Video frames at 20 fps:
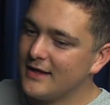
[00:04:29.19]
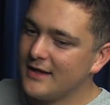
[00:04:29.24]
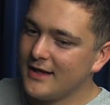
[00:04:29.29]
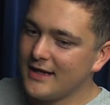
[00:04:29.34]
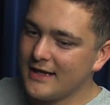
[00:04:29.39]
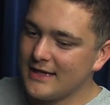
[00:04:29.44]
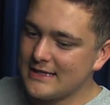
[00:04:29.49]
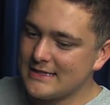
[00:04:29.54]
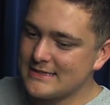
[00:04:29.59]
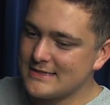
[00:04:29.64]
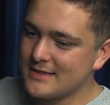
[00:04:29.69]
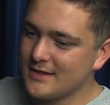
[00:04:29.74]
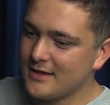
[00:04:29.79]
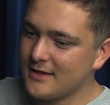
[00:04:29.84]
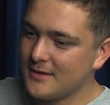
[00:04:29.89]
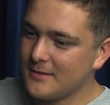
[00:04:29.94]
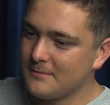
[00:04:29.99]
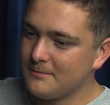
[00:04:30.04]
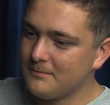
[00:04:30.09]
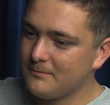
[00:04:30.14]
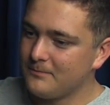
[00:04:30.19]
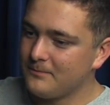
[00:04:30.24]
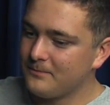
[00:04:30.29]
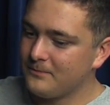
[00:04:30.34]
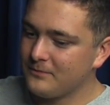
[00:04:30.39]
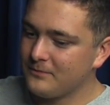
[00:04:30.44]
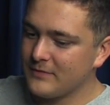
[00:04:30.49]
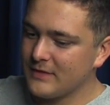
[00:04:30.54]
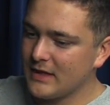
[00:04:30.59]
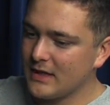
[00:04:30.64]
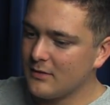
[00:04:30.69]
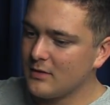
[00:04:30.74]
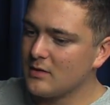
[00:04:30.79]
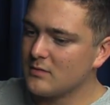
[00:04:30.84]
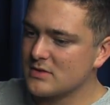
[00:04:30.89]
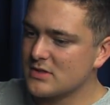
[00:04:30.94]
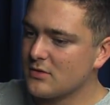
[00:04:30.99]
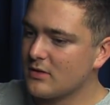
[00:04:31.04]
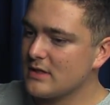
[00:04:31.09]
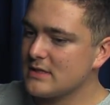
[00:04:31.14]
And um, it, it
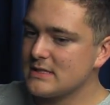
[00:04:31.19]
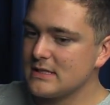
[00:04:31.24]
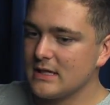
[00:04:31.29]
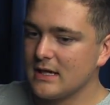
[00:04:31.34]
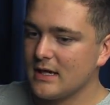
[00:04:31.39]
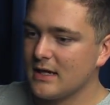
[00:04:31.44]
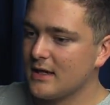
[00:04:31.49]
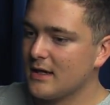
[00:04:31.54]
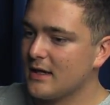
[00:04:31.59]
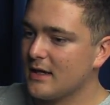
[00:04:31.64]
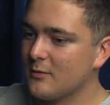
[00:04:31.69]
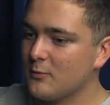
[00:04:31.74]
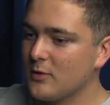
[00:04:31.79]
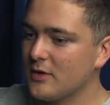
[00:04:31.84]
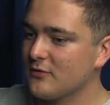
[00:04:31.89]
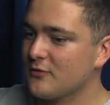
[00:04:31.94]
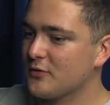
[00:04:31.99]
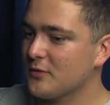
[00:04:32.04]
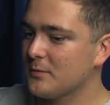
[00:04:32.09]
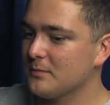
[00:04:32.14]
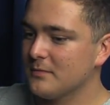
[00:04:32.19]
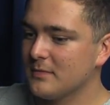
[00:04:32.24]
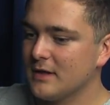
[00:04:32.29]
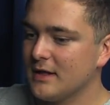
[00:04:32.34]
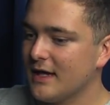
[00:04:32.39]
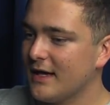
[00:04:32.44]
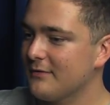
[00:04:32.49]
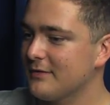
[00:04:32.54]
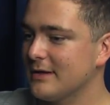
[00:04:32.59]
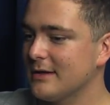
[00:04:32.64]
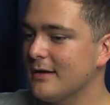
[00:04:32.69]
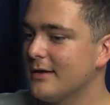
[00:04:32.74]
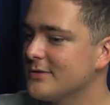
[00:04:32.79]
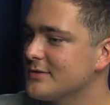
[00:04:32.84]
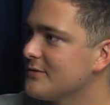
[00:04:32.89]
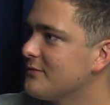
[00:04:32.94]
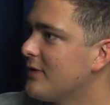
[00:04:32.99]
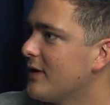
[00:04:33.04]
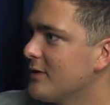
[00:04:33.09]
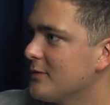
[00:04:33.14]
was crazy. I, I, went from having
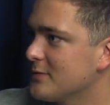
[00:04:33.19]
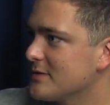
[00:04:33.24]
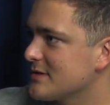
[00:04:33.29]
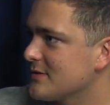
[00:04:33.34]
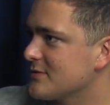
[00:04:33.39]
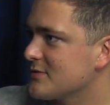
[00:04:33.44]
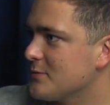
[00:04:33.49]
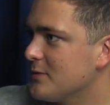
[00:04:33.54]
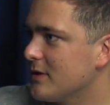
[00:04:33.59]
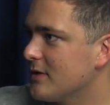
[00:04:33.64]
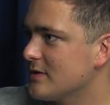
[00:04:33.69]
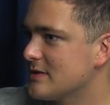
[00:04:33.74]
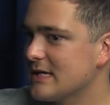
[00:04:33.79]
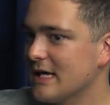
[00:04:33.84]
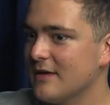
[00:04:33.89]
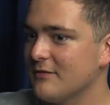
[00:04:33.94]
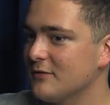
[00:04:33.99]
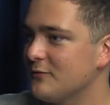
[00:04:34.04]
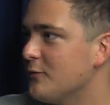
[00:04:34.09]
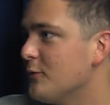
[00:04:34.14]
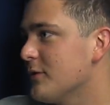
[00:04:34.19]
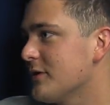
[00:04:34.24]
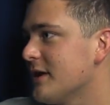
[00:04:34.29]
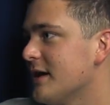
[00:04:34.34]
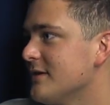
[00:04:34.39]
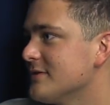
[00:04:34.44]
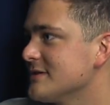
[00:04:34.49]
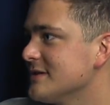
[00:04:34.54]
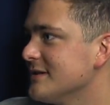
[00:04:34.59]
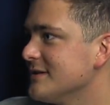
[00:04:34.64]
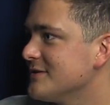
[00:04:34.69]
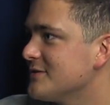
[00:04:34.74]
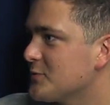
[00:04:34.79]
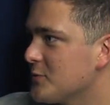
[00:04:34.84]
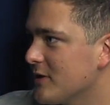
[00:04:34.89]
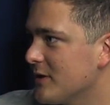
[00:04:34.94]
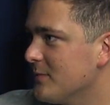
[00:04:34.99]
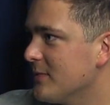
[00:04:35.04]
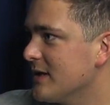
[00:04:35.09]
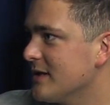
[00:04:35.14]
100 followers on Twitter to having 4,000 in
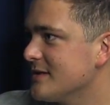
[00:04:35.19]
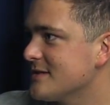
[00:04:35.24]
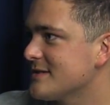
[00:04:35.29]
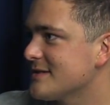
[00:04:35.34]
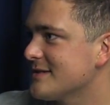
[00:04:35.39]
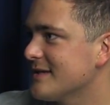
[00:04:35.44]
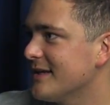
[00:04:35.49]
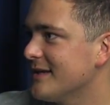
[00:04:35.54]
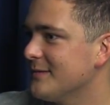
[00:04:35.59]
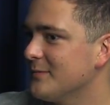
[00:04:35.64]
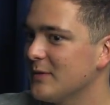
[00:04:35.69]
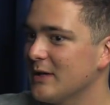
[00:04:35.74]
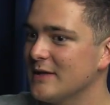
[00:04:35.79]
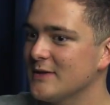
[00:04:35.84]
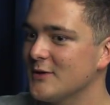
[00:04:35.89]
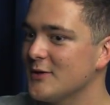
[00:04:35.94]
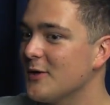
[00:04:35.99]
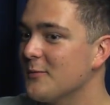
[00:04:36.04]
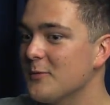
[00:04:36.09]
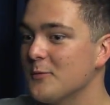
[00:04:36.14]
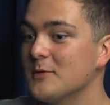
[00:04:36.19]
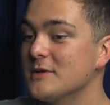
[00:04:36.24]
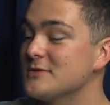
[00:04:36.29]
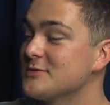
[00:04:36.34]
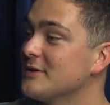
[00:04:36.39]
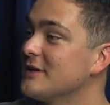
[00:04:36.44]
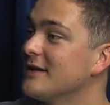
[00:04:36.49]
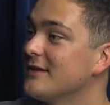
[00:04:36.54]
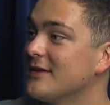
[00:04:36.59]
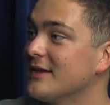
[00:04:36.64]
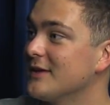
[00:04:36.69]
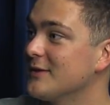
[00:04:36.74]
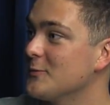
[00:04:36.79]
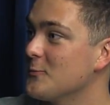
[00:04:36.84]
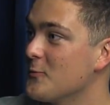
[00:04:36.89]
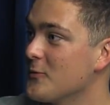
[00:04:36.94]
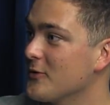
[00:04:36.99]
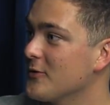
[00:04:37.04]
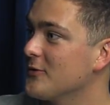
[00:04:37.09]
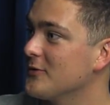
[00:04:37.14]
20 minutes and wow. being the number one trending thing in the
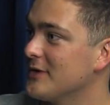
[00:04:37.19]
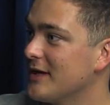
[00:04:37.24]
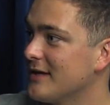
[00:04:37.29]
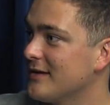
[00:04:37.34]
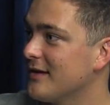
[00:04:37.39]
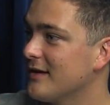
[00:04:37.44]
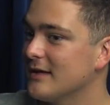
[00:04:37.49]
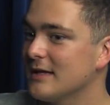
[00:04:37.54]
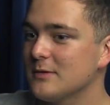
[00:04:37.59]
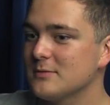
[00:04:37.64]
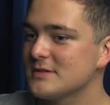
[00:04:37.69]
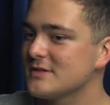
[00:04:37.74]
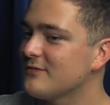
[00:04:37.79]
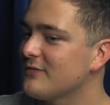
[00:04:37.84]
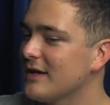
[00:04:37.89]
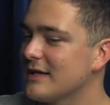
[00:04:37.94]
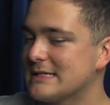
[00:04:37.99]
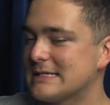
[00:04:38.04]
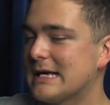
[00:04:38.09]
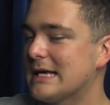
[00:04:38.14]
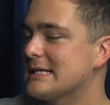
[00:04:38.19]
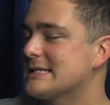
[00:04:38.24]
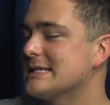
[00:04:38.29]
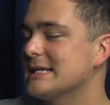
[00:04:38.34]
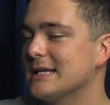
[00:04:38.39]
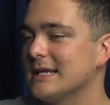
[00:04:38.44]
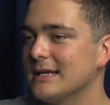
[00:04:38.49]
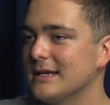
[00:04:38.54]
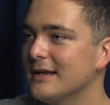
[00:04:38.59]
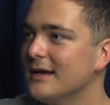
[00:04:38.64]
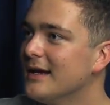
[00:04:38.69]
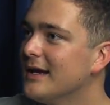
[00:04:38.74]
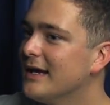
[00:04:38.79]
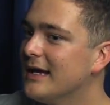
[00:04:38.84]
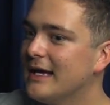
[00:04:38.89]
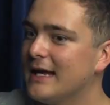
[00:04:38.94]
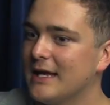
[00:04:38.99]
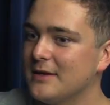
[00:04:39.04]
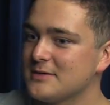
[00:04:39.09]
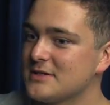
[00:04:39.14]
world that night. That was fantastic. And
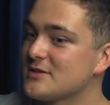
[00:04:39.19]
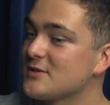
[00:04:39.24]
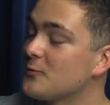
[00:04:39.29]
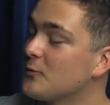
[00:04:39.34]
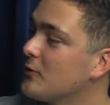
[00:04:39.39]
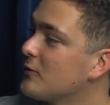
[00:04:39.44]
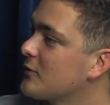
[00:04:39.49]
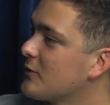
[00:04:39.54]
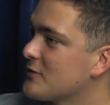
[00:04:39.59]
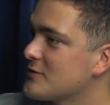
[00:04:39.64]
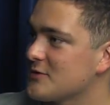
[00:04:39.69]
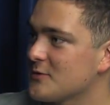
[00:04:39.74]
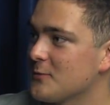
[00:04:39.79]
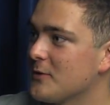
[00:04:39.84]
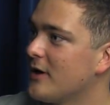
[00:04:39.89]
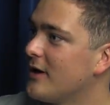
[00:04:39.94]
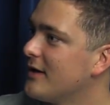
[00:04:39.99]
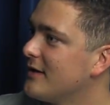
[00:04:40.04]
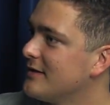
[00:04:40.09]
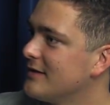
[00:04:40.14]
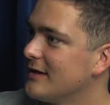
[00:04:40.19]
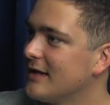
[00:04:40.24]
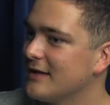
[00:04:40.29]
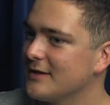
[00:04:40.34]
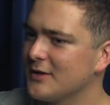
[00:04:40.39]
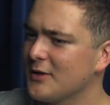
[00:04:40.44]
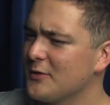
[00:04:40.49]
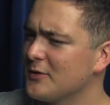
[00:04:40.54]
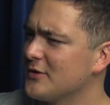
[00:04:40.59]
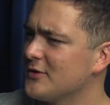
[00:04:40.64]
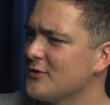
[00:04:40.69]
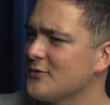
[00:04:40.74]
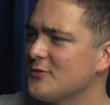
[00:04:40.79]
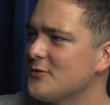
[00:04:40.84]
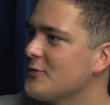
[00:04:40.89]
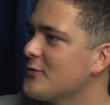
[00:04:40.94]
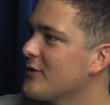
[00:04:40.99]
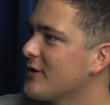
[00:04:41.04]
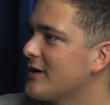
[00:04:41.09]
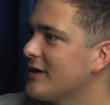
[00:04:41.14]
it was just a roller coaster ride. And, and going to New
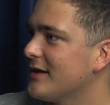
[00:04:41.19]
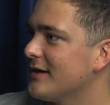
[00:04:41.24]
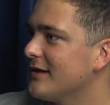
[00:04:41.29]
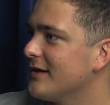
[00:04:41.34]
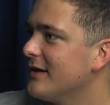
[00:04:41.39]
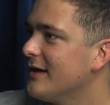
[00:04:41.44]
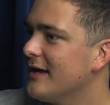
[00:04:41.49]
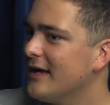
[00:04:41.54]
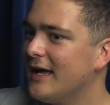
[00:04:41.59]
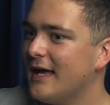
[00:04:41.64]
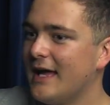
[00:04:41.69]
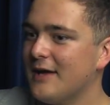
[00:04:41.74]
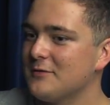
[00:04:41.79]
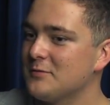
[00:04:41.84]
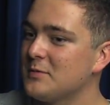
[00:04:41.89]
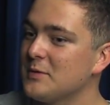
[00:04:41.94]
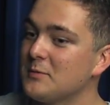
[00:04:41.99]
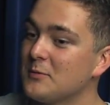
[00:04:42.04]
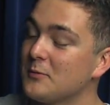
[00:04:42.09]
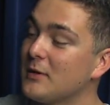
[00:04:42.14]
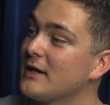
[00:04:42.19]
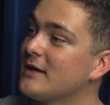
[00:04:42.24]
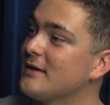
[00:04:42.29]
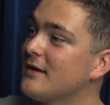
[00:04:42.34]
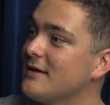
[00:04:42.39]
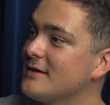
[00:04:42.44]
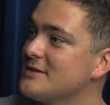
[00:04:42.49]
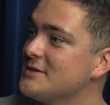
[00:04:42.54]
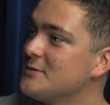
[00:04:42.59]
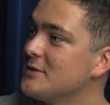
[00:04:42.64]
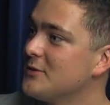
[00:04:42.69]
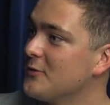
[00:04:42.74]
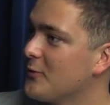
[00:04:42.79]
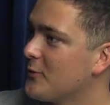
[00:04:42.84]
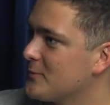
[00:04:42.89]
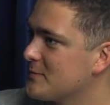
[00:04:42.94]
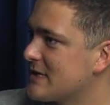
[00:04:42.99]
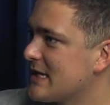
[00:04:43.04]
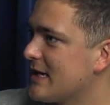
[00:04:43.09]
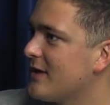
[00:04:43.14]
York and having people recognize you in your
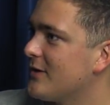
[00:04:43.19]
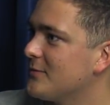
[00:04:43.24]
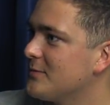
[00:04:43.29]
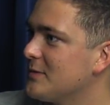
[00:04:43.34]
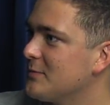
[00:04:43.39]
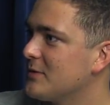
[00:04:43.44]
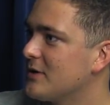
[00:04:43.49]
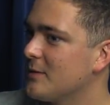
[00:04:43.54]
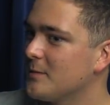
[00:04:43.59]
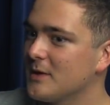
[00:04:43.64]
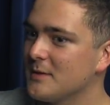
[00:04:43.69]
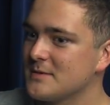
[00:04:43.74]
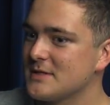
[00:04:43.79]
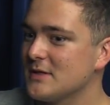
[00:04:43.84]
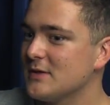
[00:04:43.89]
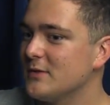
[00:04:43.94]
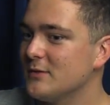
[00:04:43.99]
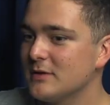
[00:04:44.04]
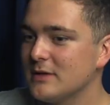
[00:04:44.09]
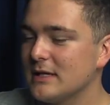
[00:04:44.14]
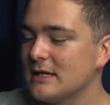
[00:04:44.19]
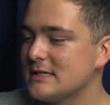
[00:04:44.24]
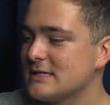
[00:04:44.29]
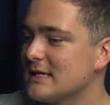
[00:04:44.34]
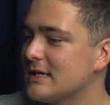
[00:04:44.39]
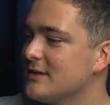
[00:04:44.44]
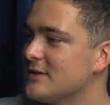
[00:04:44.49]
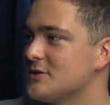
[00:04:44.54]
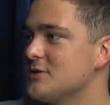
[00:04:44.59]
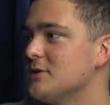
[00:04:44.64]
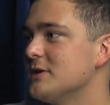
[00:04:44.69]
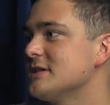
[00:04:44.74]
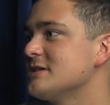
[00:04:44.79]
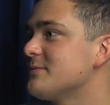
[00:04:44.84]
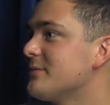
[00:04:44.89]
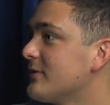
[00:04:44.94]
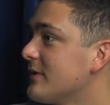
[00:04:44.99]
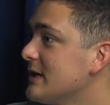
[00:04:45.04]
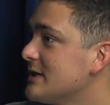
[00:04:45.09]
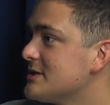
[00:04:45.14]
hometown, people coming up to you and, and saying that you're an
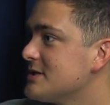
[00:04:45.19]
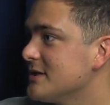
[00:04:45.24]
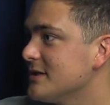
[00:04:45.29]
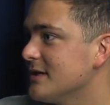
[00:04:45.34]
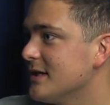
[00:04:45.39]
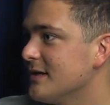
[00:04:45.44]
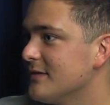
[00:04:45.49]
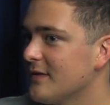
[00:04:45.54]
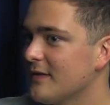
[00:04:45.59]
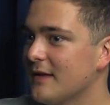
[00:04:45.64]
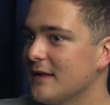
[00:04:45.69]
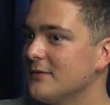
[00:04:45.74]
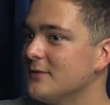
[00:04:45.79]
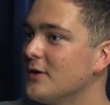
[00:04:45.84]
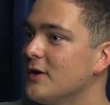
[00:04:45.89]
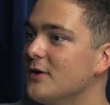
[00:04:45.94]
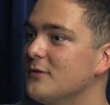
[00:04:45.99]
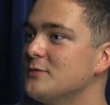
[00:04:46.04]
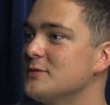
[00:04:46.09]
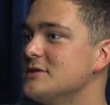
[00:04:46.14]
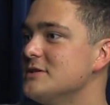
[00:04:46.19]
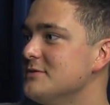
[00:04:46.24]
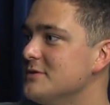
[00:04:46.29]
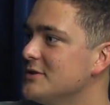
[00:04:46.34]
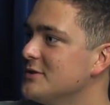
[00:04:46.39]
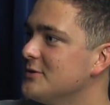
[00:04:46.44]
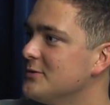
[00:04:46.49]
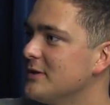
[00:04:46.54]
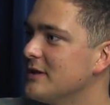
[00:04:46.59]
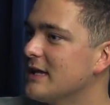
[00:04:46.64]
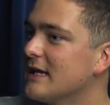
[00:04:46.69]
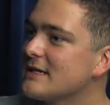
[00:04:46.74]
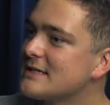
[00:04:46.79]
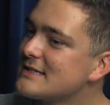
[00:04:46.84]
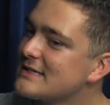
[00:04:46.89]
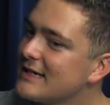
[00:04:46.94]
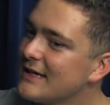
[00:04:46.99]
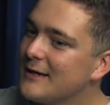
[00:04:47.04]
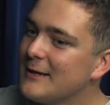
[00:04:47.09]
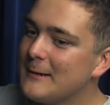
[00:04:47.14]
inspiration and that they love what you do. And
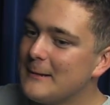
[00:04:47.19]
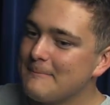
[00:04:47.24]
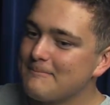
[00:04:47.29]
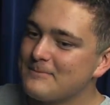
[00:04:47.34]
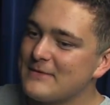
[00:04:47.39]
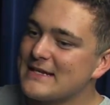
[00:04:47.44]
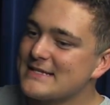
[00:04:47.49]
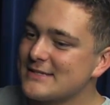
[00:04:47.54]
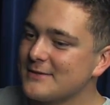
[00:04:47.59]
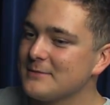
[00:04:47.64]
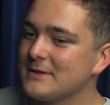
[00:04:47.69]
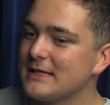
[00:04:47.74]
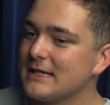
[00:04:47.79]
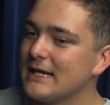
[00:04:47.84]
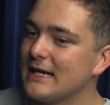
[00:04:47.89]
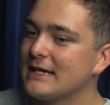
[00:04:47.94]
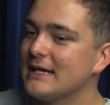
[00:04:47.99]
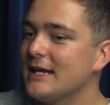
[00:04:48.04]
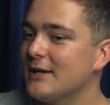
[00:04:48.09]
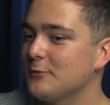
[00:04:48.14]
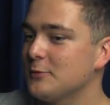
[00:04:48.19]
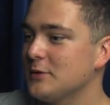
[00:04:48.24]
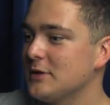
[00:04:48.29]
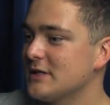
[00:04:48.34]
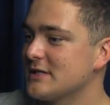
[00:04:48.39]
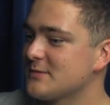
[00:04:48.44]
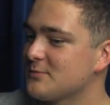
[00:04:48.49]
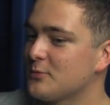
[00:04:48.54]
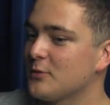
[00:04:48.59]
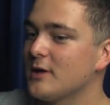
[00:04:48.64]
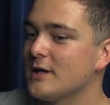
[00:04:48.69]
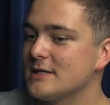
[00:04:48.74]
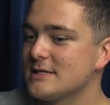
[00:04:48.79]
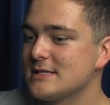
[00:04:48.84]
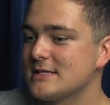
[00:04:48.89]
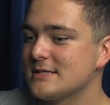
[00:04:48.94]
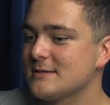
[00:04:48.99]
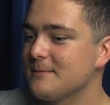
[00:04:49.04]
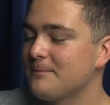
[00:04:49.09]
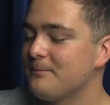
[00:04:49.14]
that's, that's something that I can't really
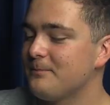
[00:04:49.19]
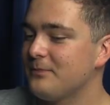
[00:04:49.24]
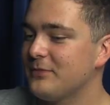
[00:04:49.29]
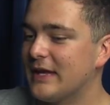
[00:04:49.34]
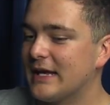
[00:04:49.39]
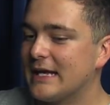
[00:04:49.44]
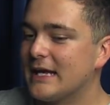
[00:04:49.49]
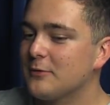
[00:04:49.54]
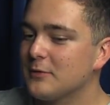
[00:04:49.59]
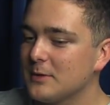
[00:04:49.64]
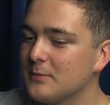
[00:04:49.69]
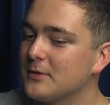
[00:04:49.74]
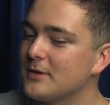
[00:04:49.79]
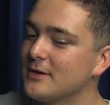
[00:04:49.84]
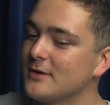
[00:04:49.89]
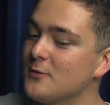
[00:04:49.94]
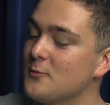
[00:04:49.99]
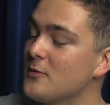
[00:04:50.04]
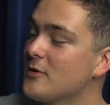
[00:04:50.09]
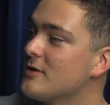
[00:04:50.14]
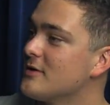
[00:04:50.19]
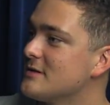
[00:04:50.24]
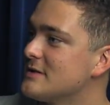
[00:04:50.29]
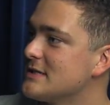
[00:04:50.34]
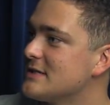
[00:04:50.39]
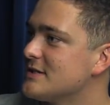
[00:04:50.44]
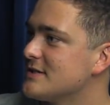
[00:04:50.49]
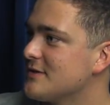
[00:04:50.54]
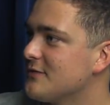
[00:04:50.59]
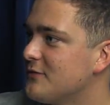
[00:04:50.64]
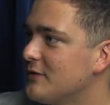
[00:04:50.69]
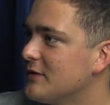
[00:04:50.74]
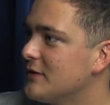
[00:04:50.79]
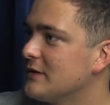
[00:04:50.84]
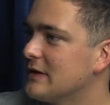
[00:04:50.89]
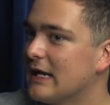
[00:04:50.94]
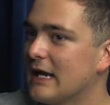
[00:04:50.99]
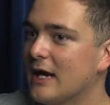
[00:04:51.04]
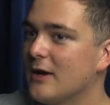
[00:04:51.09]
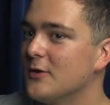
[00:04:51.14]
express. I can't really put into words. It's just a
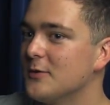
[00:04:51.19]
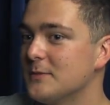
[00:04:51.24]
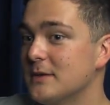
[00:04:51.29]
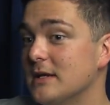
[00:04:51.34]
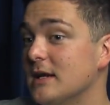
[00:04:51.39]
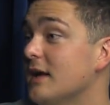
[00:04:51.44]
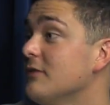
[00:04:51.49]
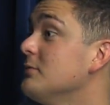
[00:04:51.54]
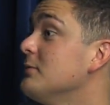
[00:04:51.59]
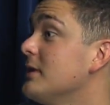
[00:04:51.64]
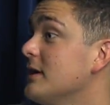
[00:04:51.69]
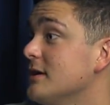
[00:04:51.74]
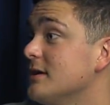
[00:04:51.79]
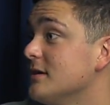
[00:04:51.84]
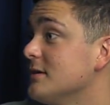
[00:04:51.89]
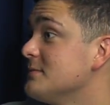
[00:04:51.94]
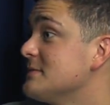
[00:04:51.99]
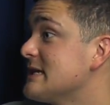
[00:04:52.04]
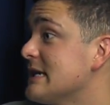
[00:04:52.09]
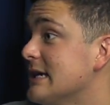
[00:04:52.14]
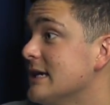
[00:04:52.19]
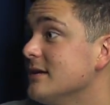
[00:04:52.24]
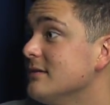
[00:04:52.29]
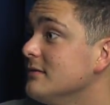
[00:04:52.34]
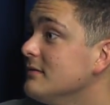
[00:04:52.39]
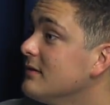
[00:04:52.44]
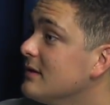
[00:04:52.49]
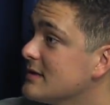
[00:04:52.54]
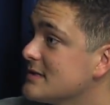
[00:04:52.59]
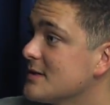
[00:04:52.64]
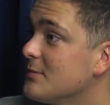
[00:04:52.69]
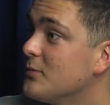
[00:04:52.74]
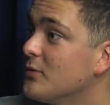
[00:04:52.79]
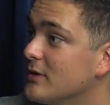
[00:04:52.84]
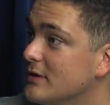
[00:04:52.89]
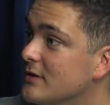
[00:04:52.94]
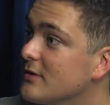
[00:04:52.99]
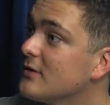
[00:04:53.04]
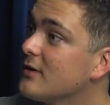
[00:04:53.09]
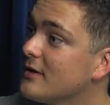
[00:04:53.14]
feeling that I hope that everybody can obtain at some
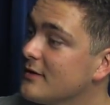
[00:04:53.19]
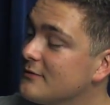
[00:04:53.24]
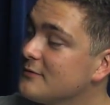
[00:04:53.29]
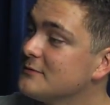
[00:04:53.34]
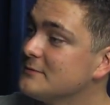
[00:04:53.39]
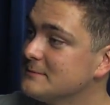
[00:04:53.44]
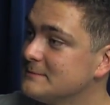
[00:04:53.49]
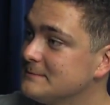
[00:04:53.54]
point in their life.